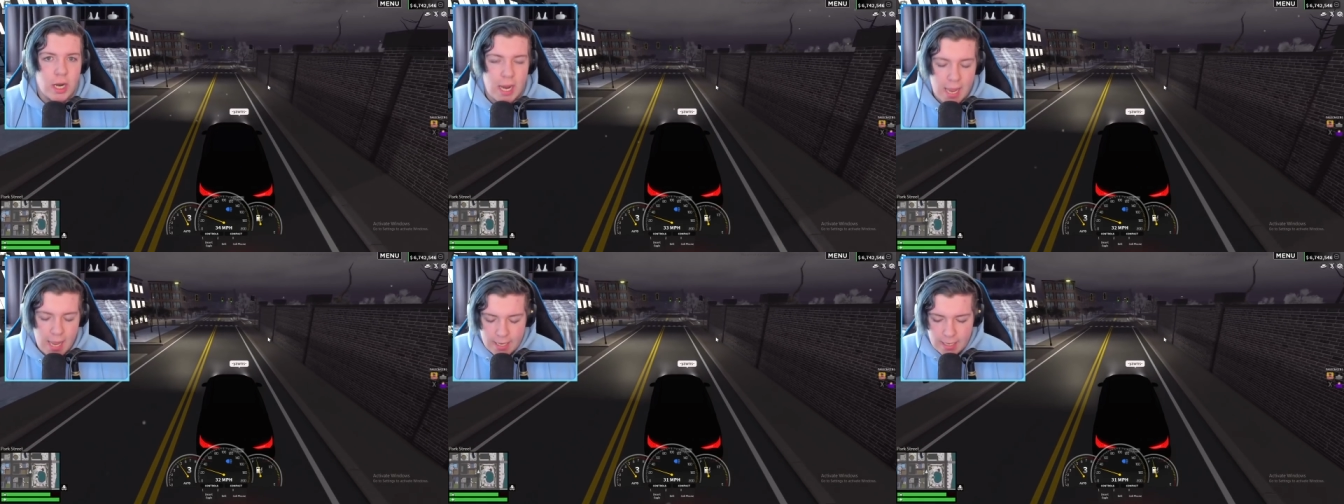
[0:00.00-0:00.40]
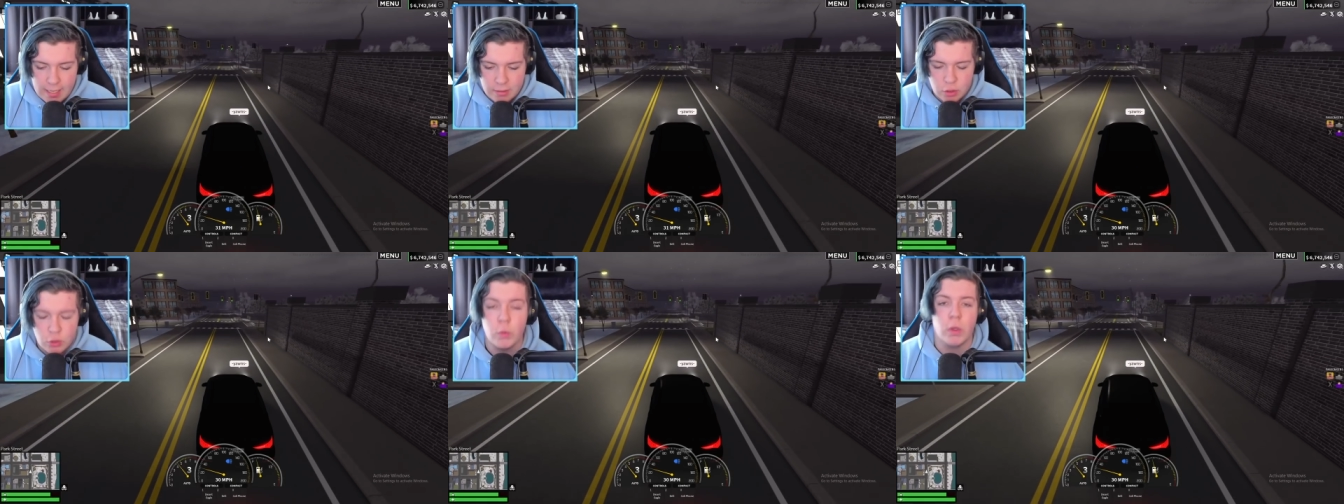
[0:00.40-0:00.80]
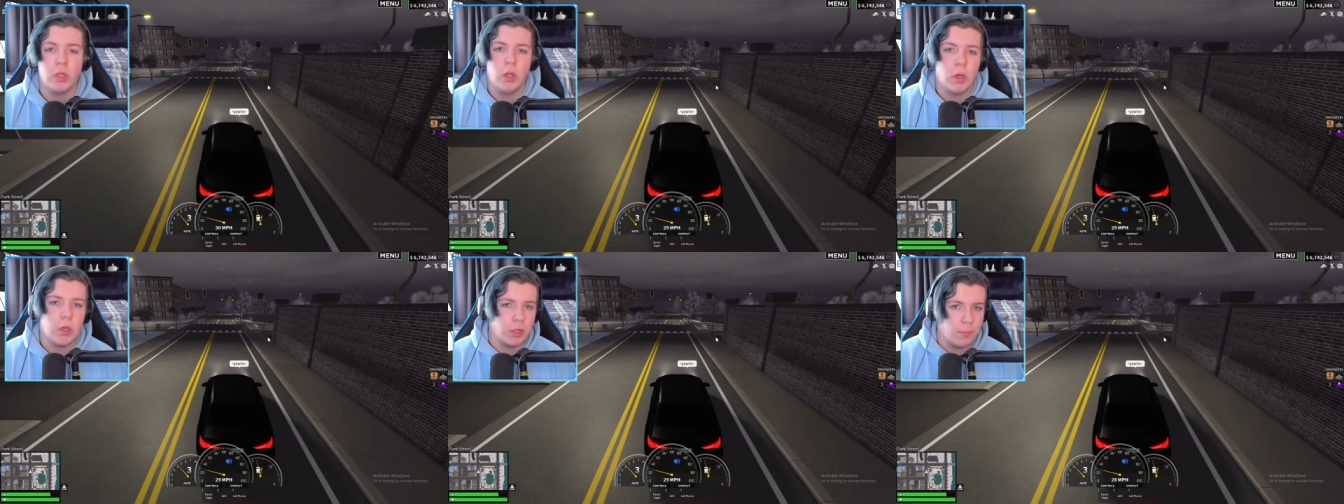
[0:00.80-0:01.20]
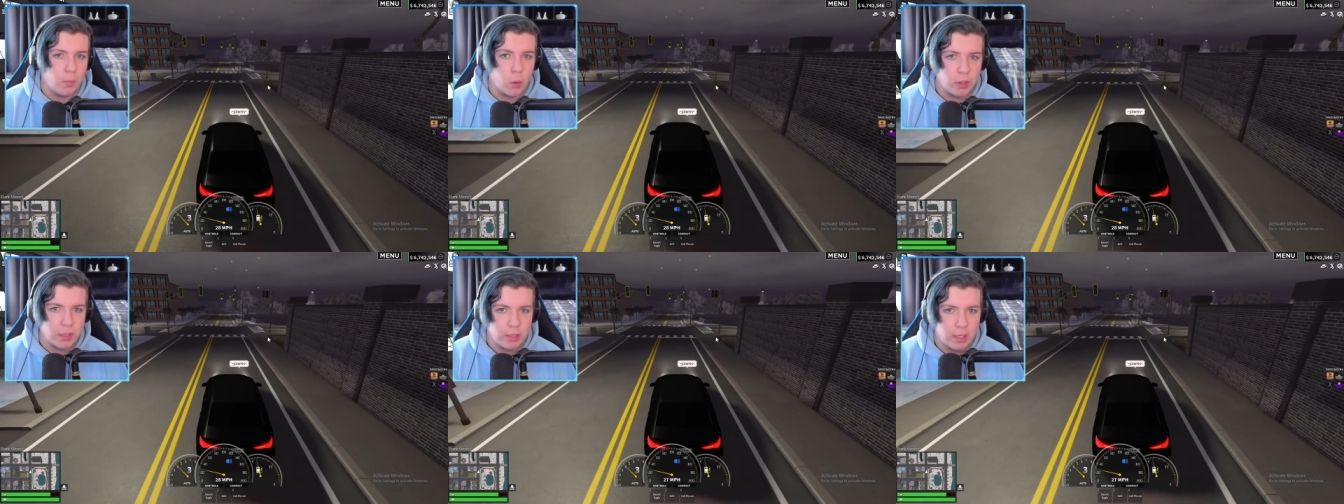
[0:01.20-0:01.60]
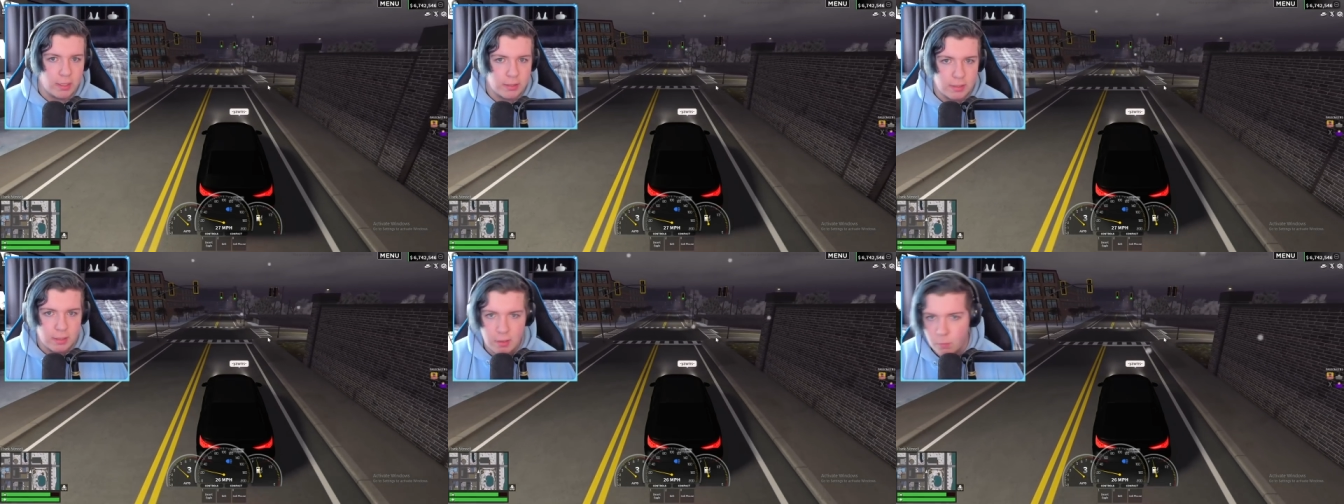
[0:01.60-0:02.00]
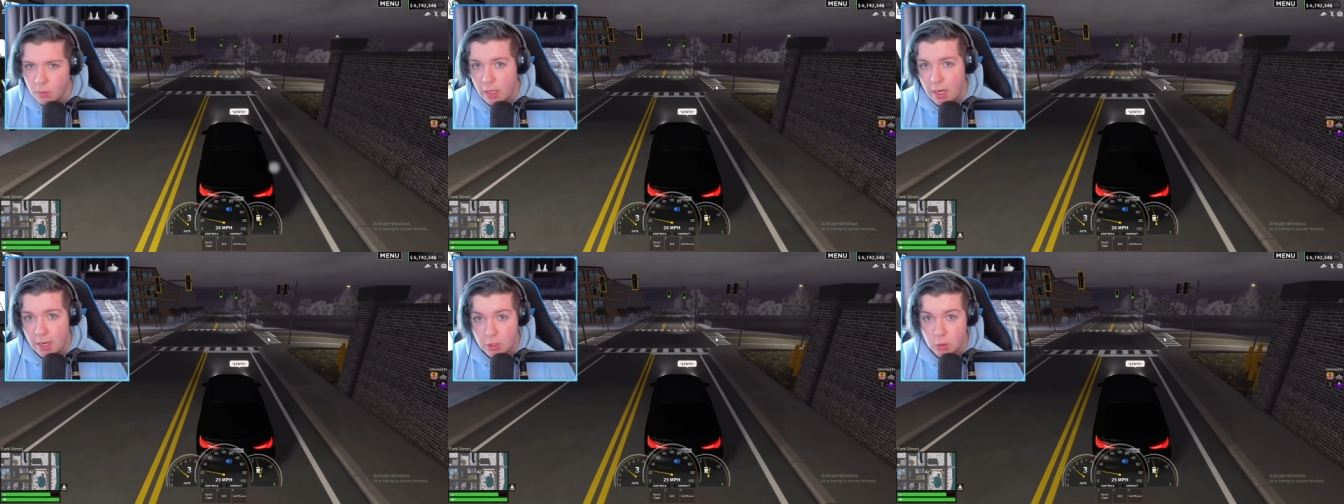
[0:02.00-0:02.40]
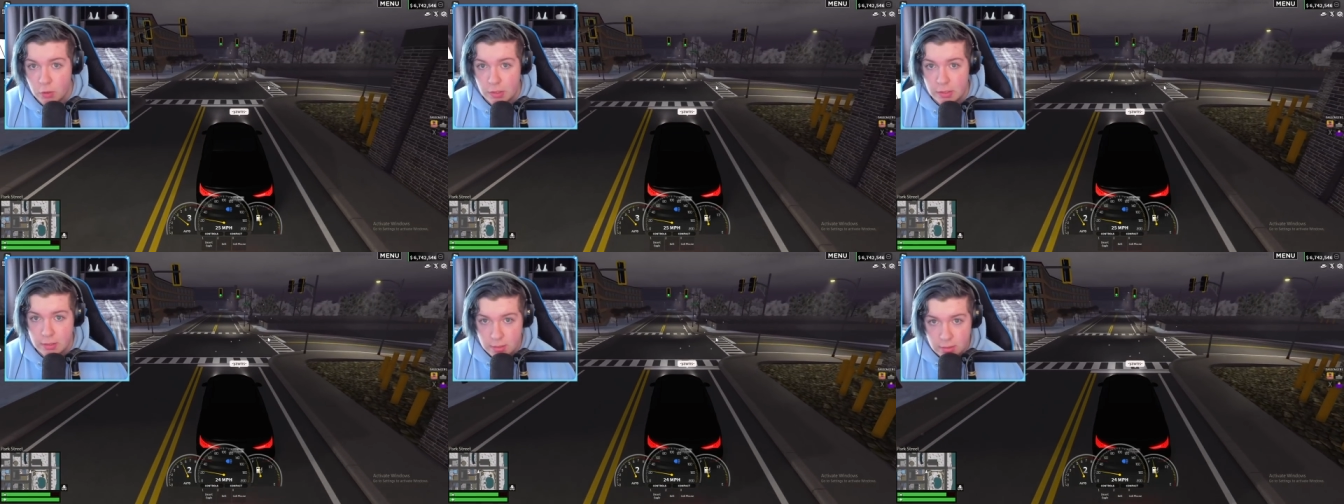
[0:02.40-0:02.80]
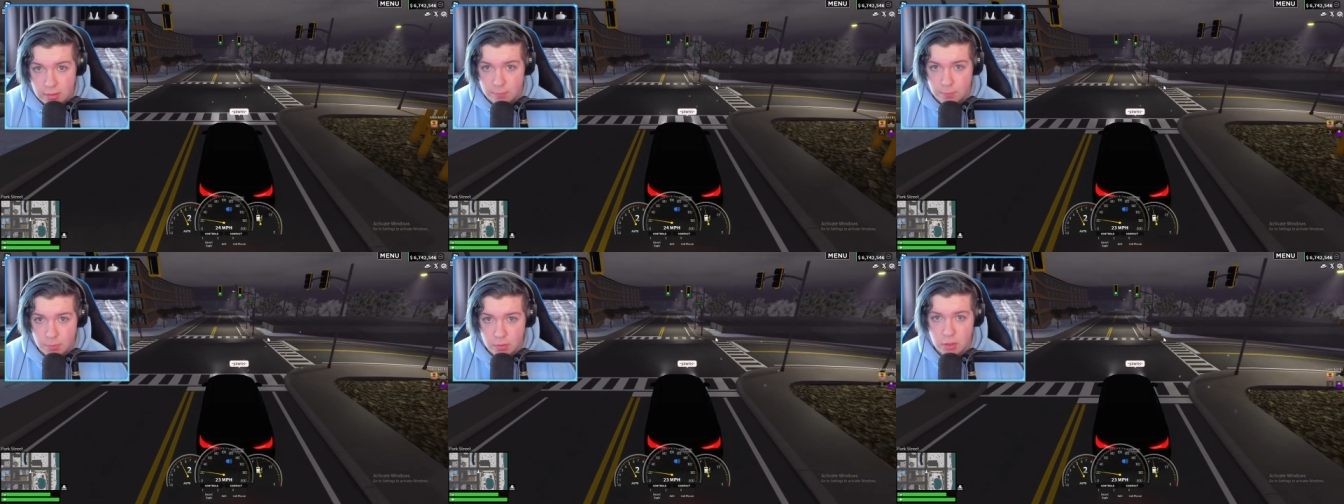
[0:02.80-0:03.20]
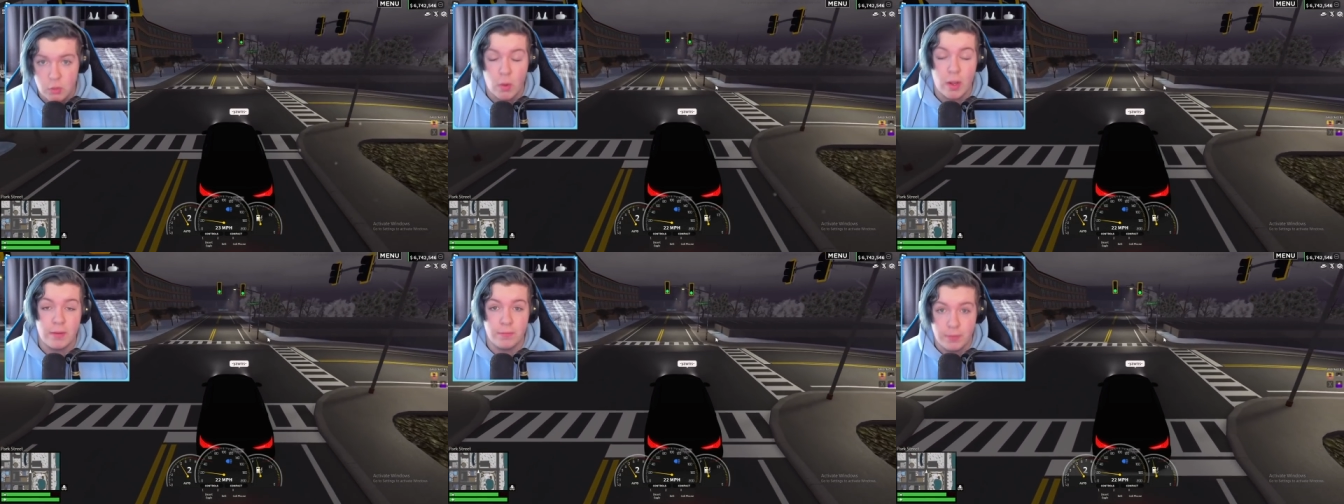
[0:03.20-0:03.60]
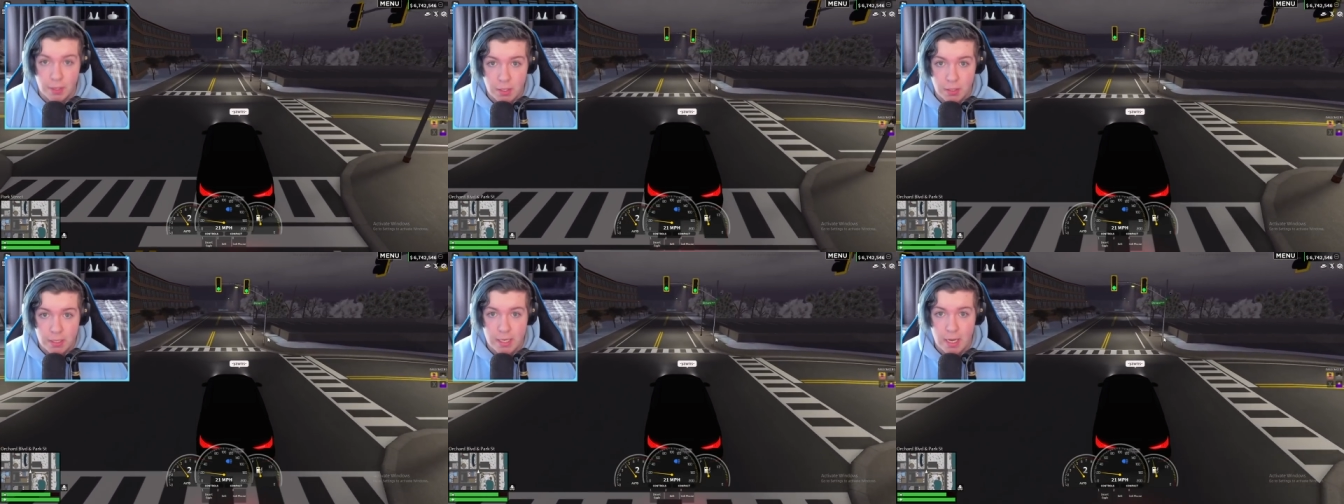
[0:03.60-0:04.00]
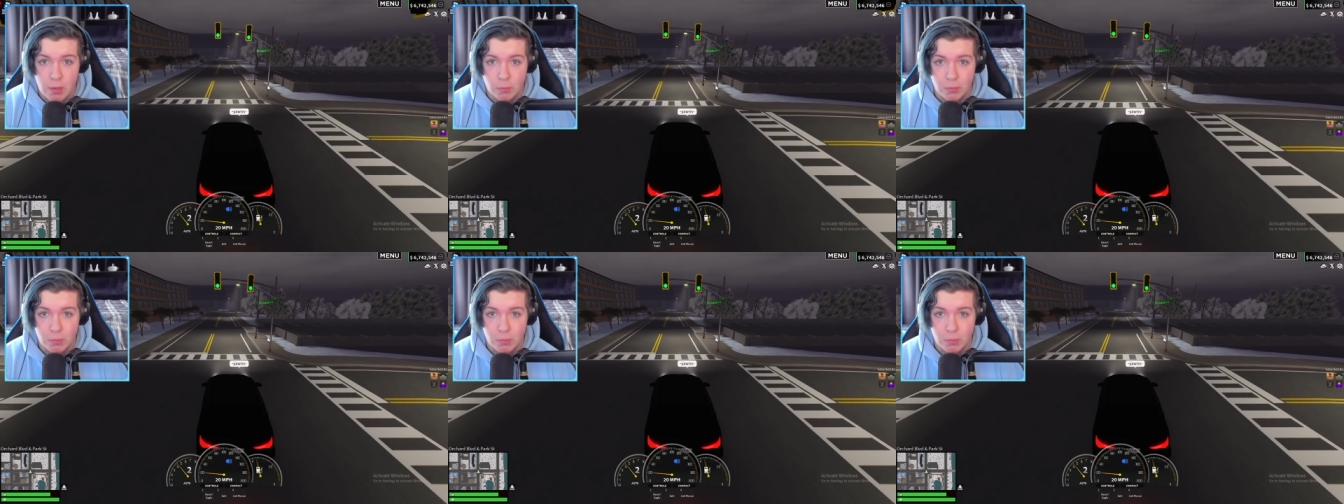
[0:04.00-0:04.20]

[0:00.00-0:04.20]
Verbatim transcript: had at 2 o'clock in the morning last night when I couldn't sleep, so I figured it out,